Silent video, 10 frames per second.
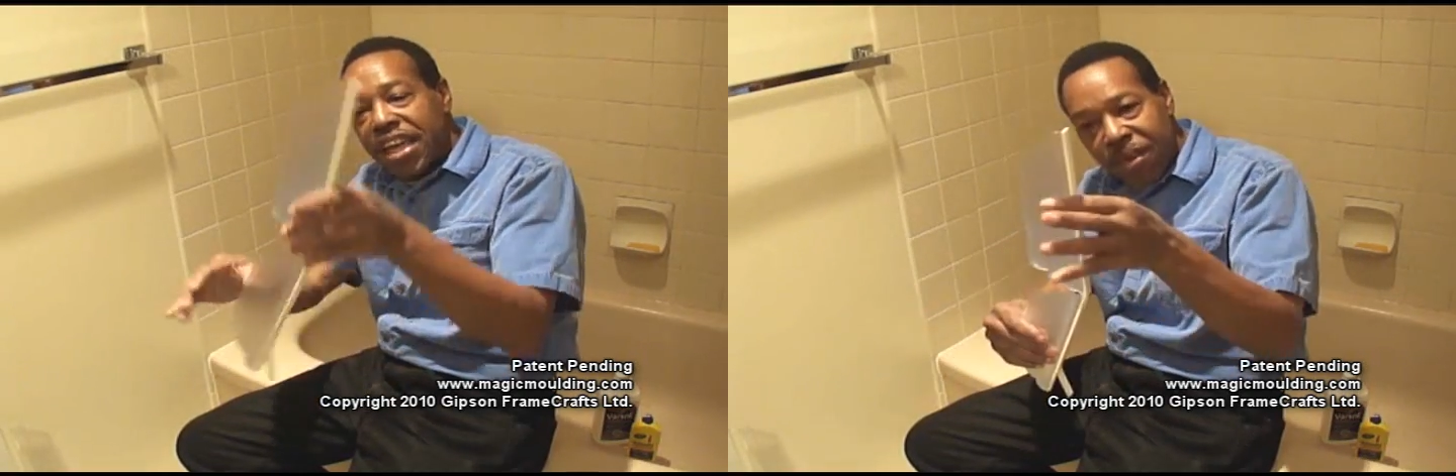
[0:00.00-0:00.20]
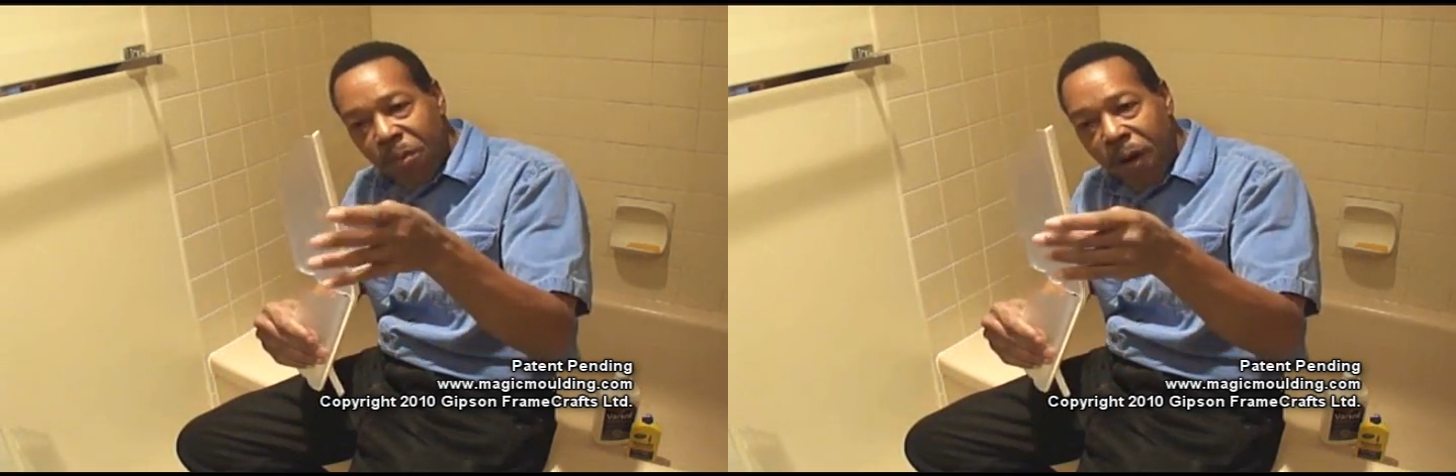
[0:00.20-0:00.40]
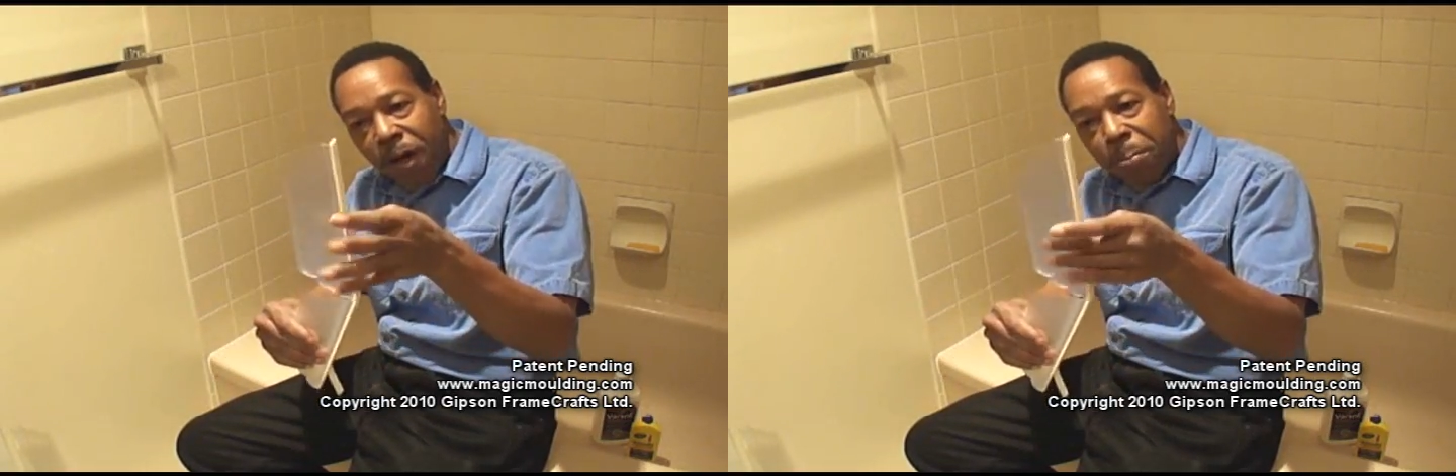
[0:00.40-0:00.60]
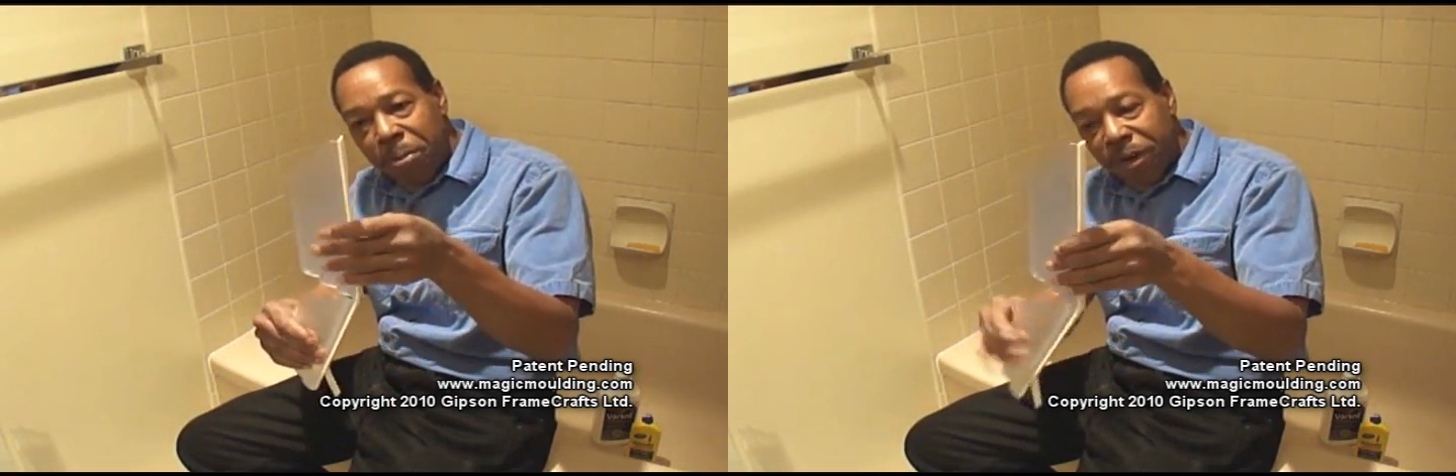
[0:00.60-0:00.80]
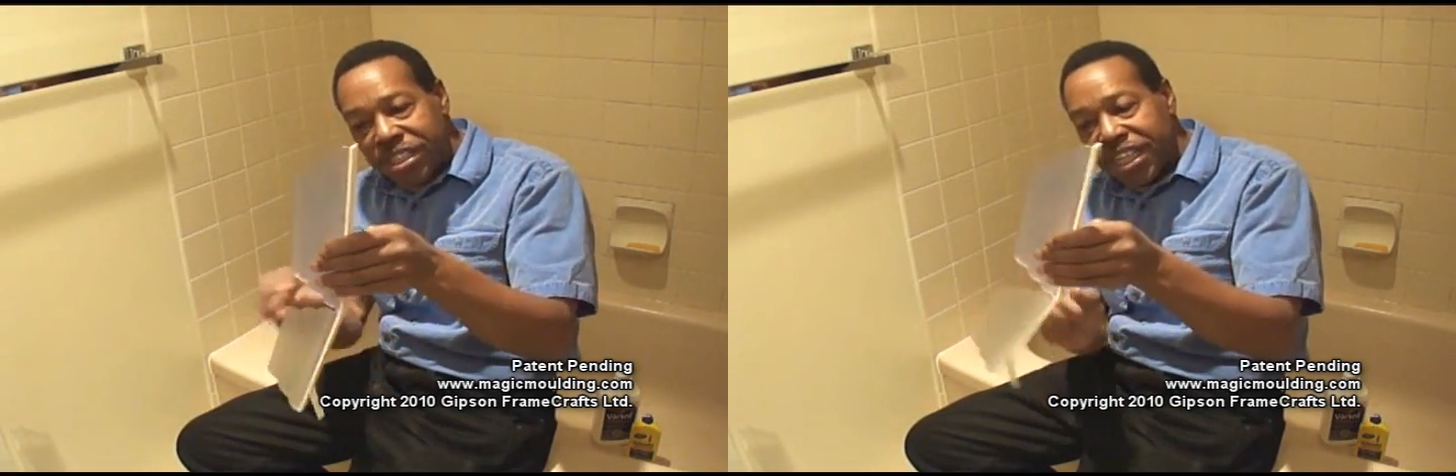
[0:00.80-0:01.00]
The wall
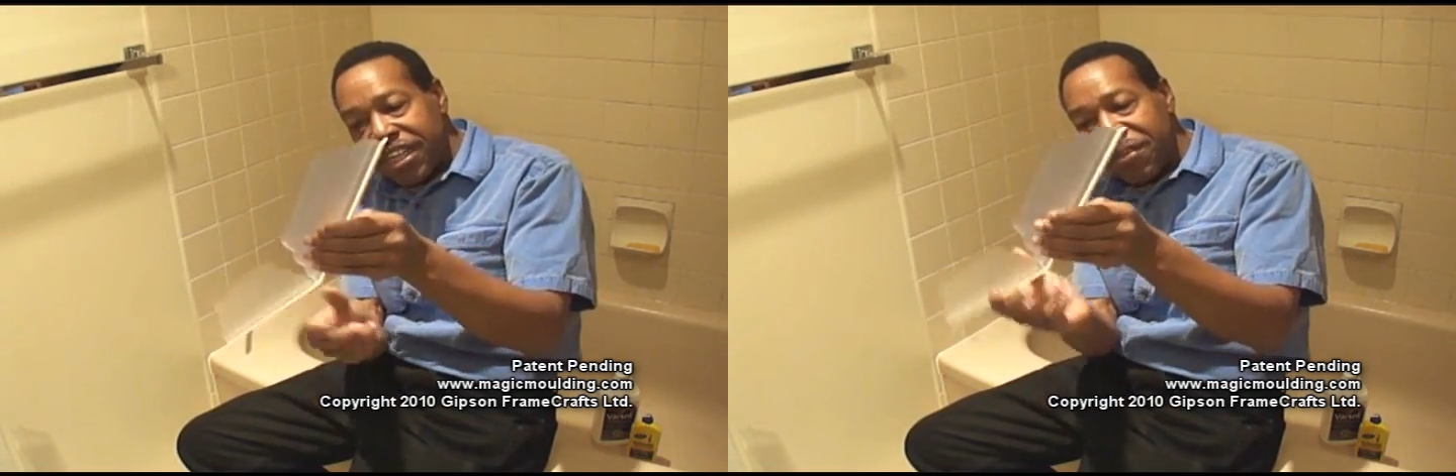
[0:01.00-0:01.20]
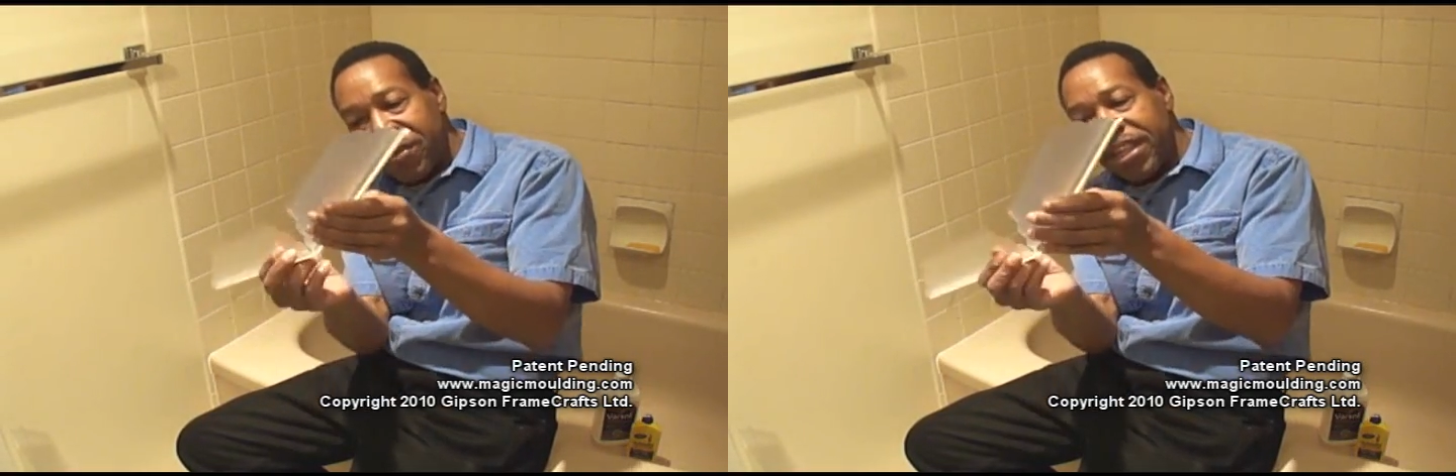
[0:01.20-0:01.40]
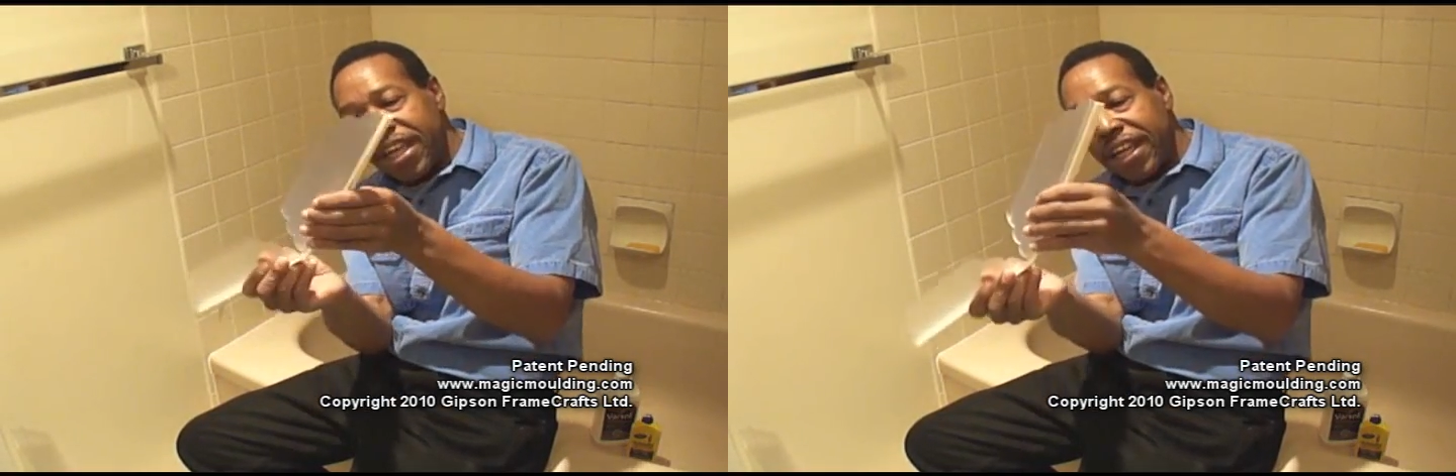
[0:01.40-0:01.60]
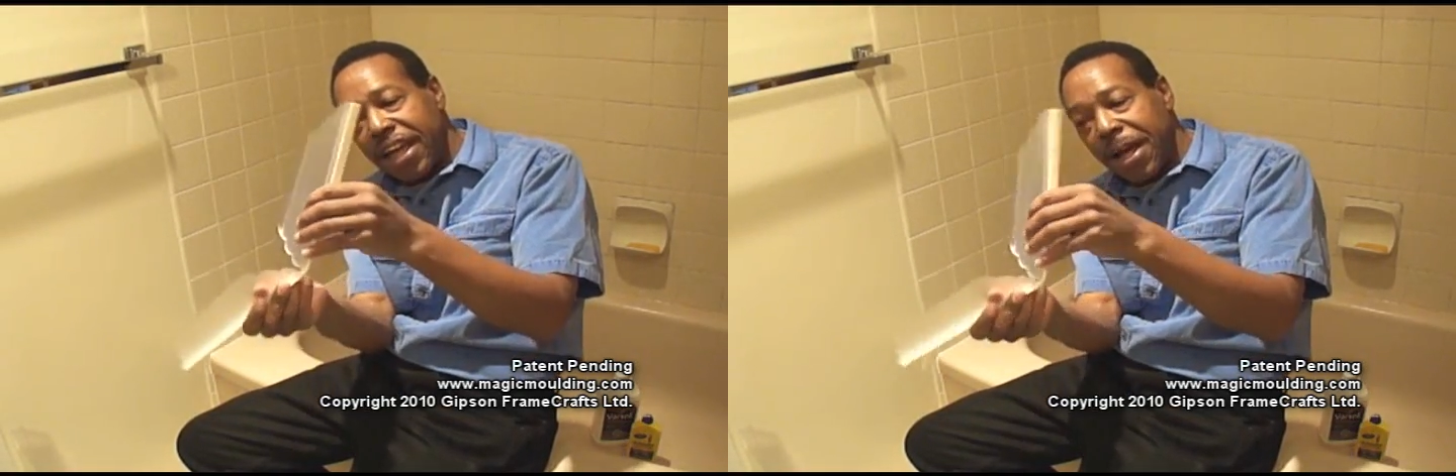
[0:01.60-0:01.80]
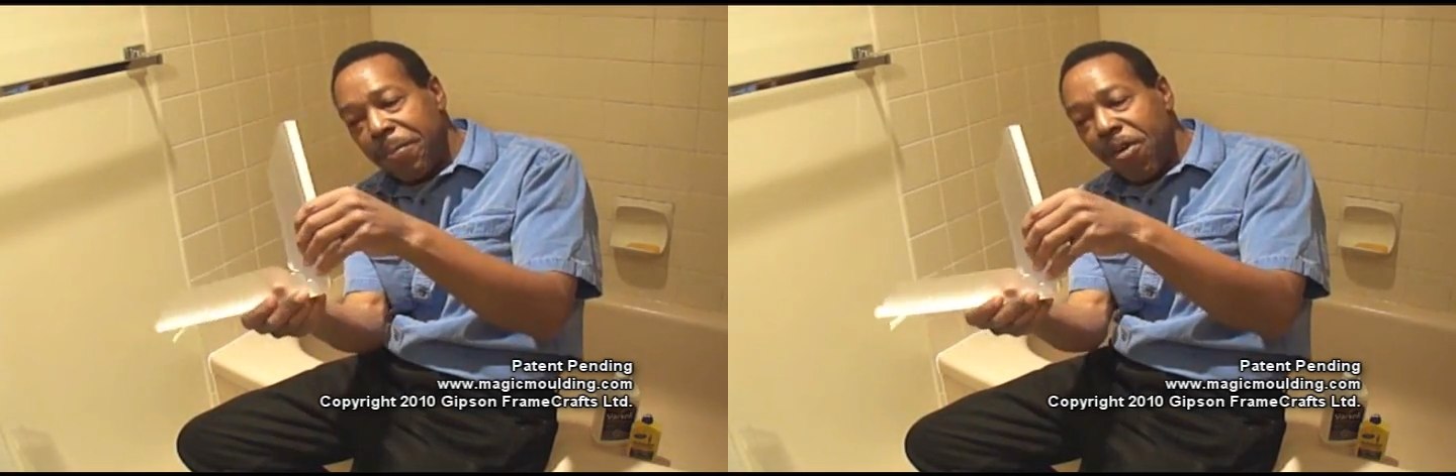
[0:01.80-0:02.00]
portion would then
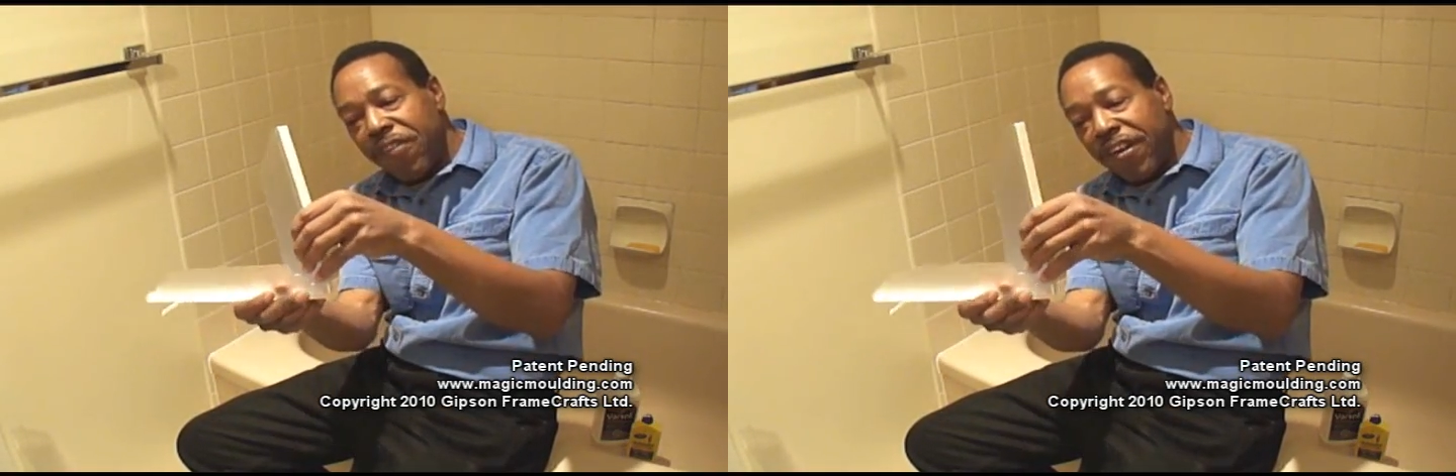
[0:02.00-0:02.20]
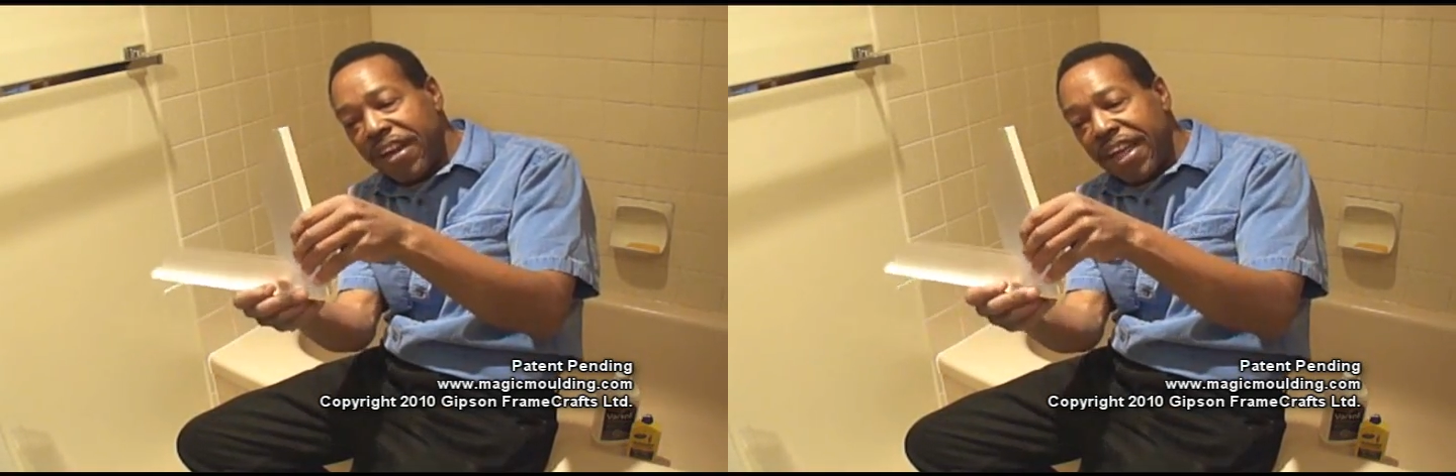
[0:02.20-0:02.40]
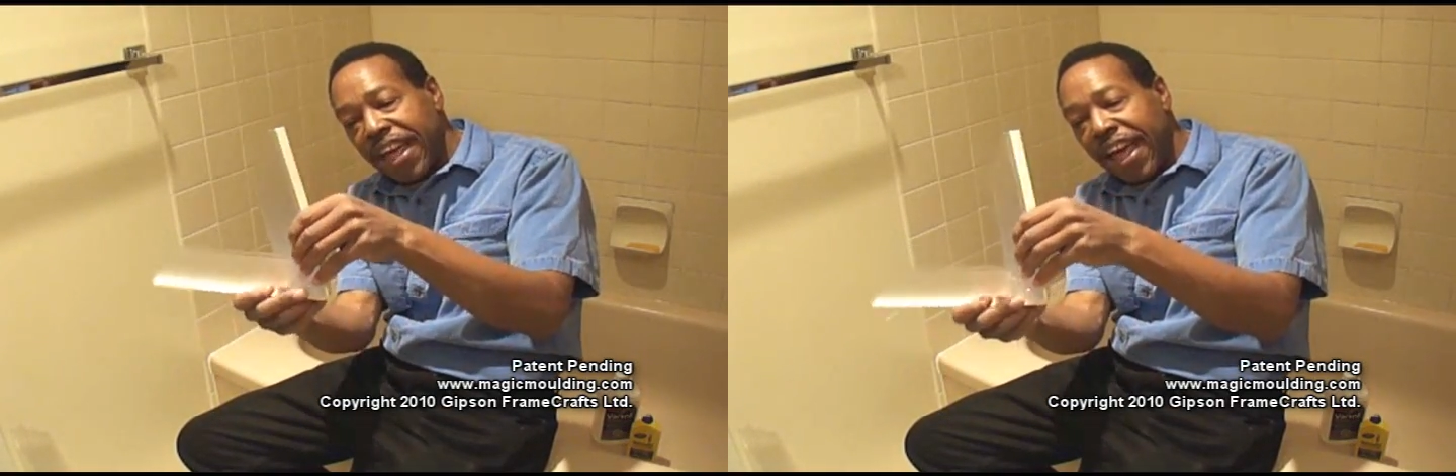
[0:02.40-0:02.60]
come over